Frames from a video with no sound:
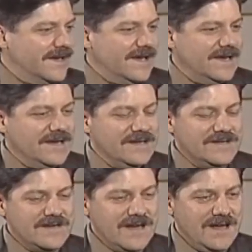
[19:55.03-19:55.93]

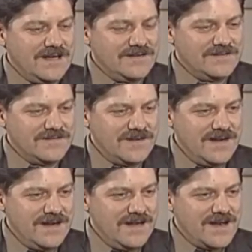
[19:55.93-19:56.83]
And, and,
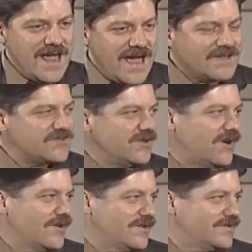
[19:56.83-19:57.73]
and as an
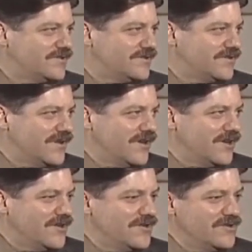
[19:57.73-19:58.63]
artist,
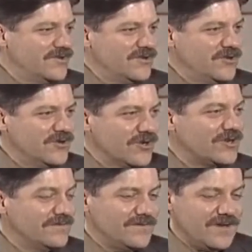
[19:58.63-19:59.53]
uh, you're
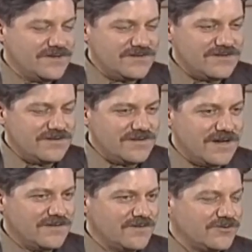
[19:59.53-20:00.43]
convinced
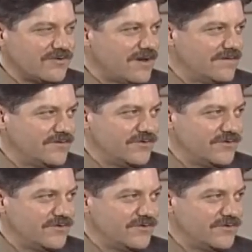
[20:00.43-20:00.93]
that the Shroud of